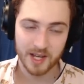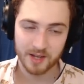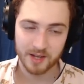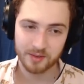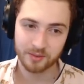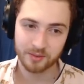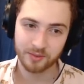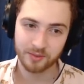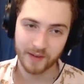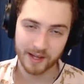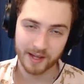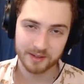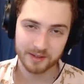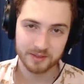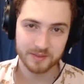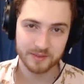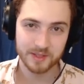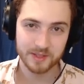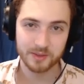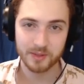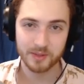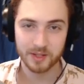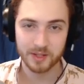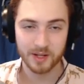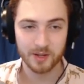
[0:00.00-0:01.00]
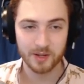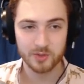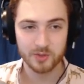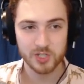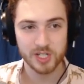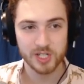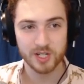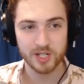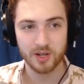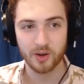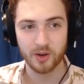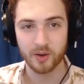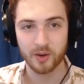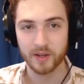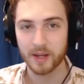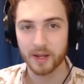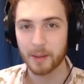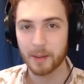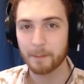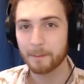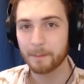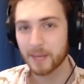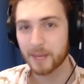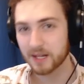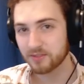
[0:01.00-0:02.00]
VOD review coaching on
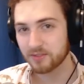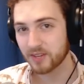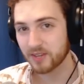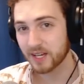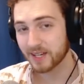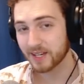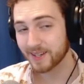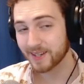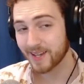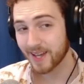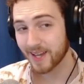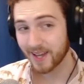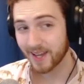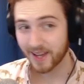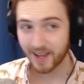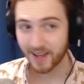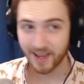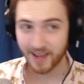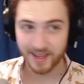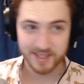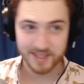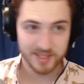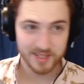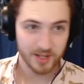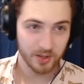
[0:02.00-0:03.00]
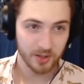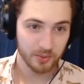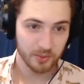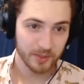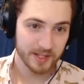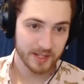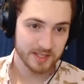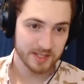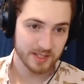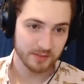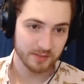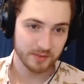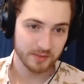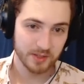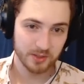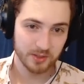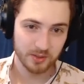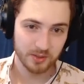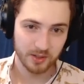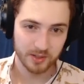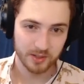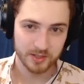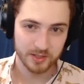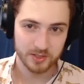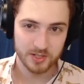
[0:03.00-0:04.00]
Metafy. As always, if you
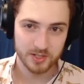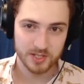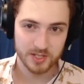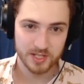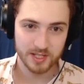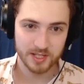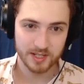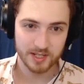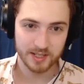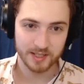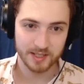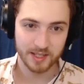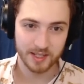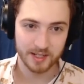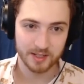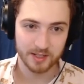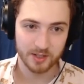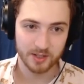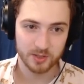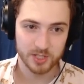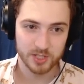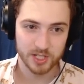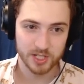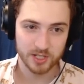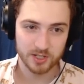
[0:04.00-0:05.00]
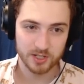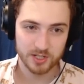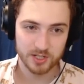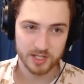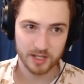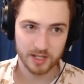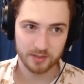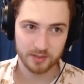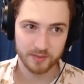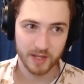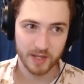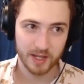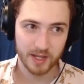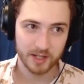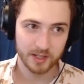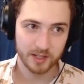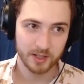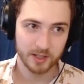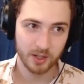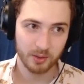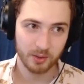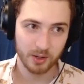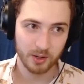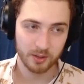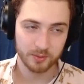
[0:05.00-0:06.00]
are interested in getting coaching yourself,
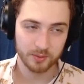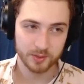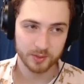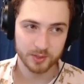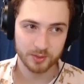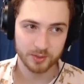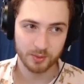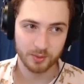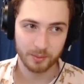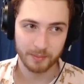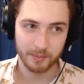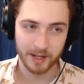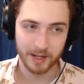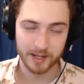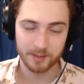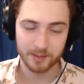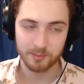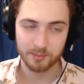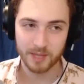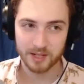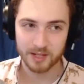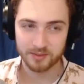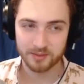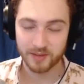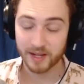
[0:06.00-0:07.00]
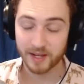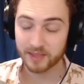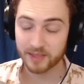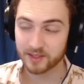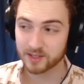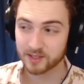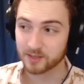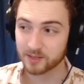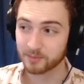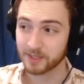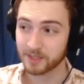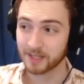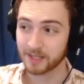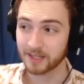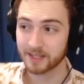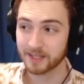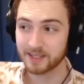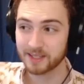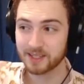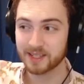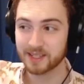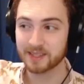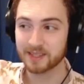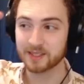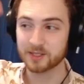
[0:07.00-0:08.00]
go over to my Metafy. There's going to be a
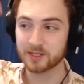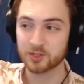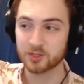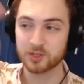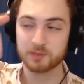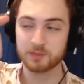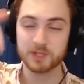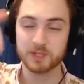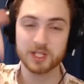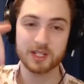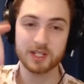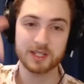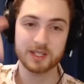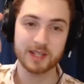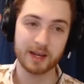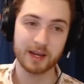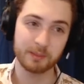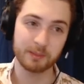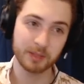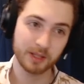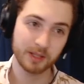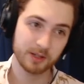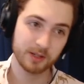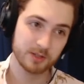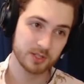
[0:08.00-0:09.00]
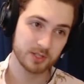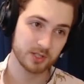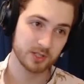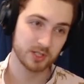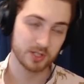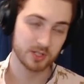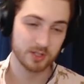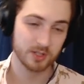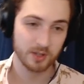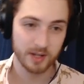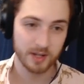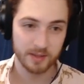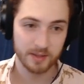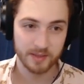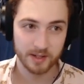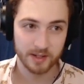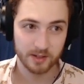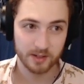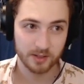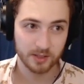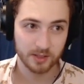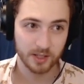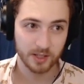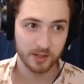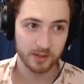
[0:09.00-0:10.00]
link in the description down below, so just go down there,
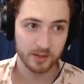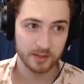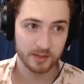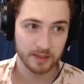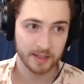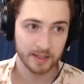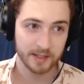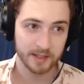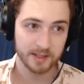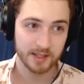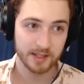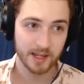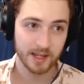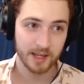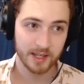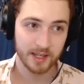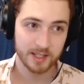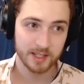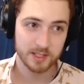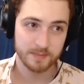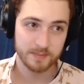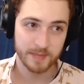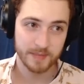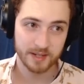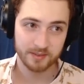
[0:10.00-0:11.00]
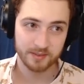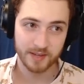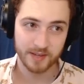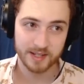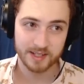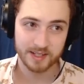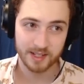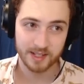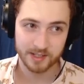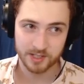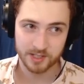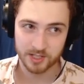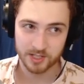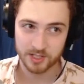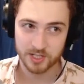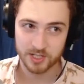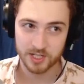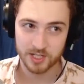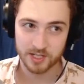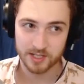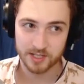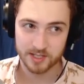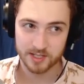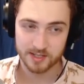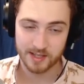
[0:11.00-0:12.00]
click on the link. It's
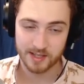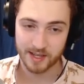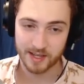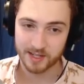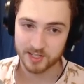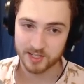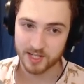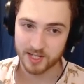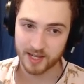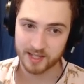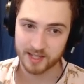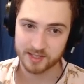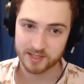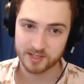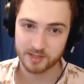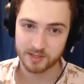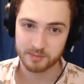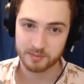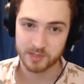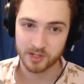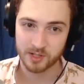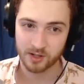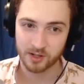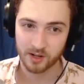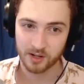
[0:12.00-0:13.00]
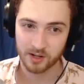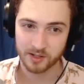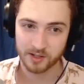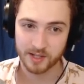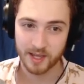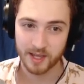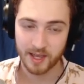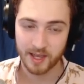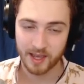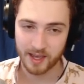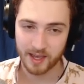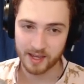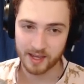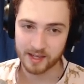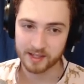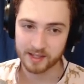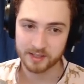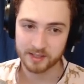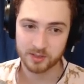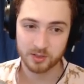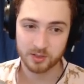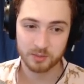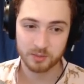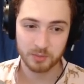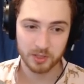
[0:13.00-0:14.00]
metafy.gg/@SubZeroArc,
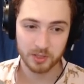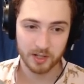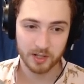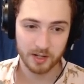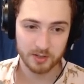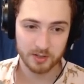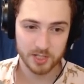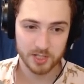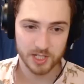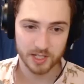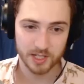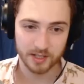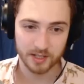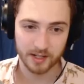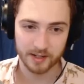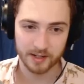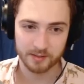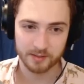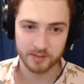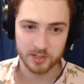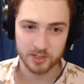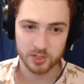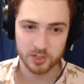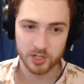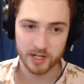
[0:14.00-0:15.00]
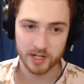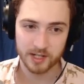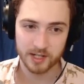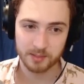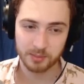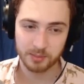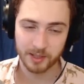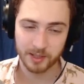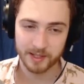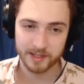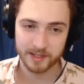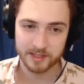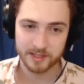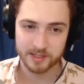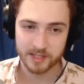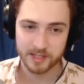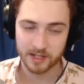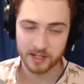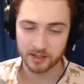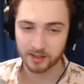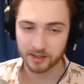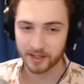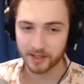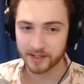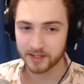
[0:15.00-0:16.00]
and you can book coaching. I have these training plans that
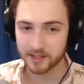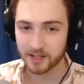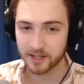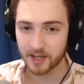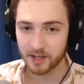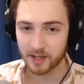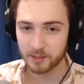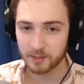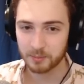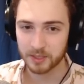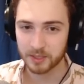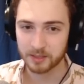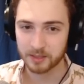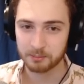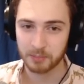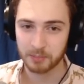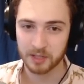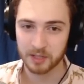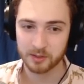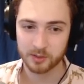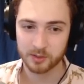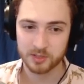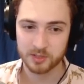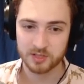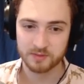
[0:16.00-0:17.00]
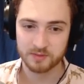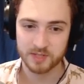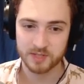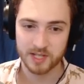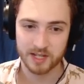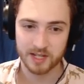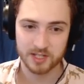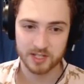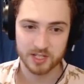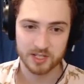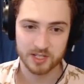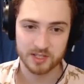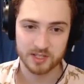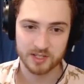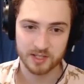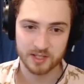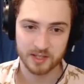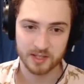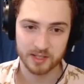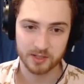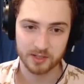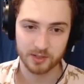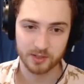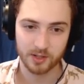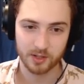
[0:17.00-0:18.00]
are like big bundles of sessions, and
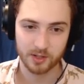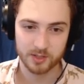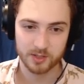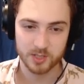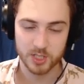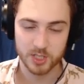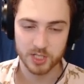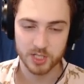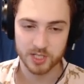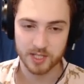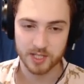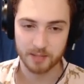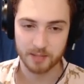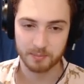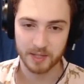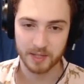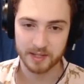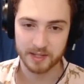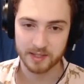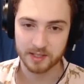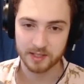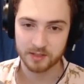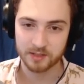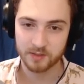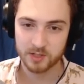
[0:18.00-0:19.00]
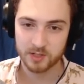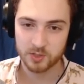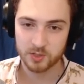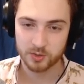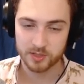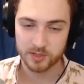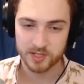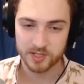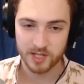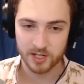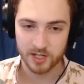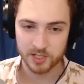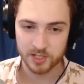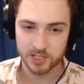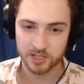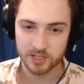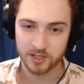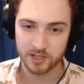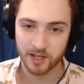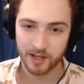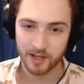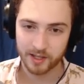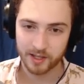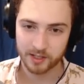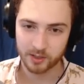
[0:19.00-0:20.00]
then you can also just get by the individual session.
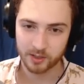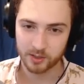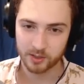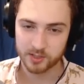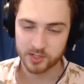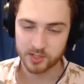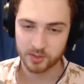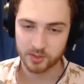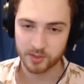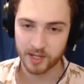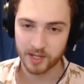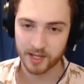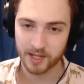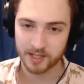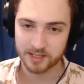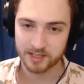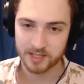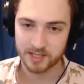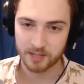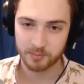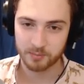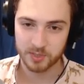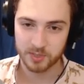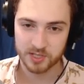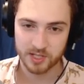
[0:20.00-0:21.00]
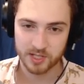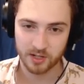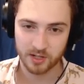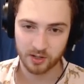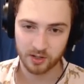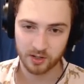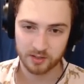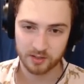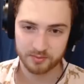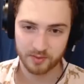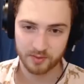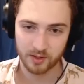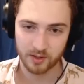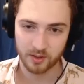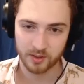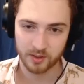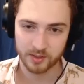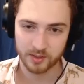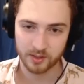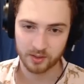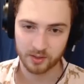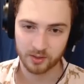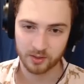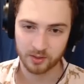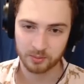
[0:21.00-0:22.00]
You also get 10% off
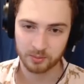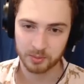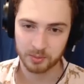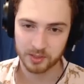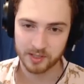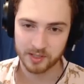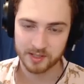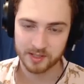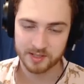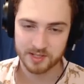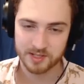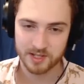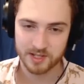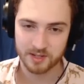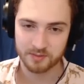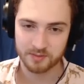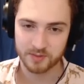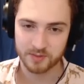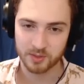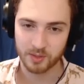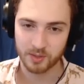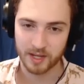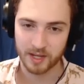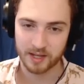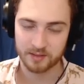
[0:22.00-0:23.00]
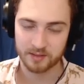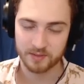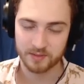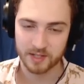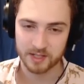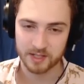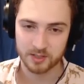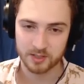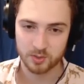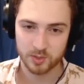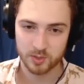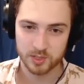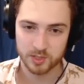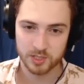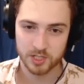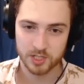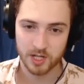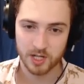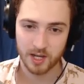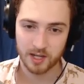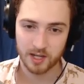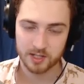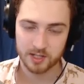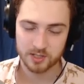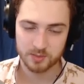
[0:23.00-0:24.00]
on all bookings if you have a Twitch
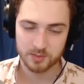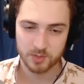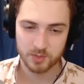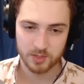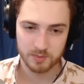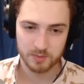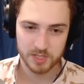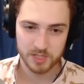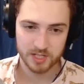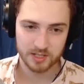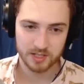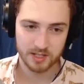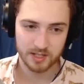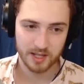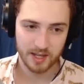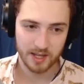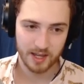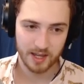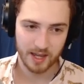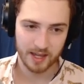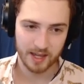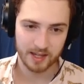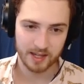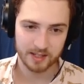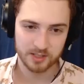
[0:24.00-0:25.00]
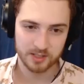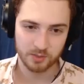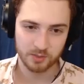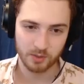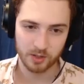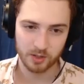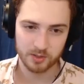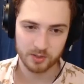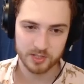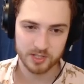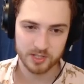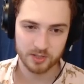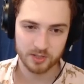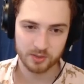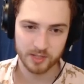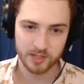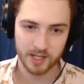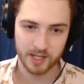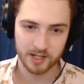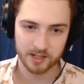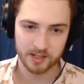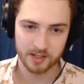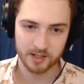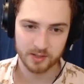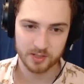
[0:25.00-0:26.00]
subscription, and you also
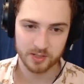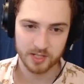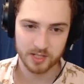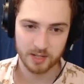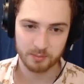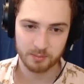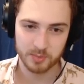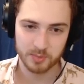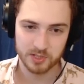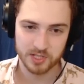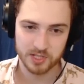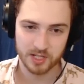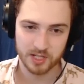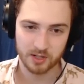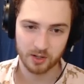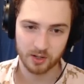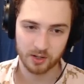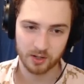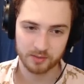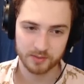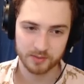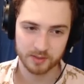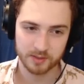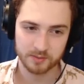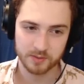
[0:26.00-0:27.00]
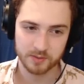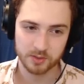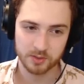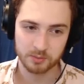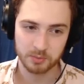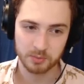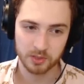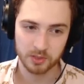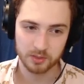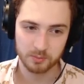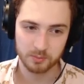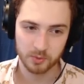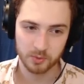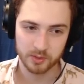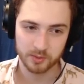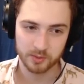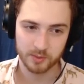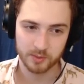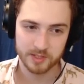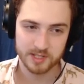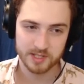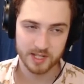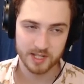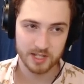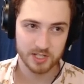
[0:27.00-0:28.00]
get another 10% off if you book more than
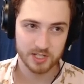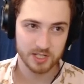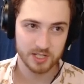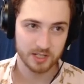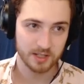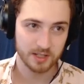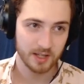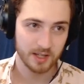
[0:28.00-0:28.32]
one session.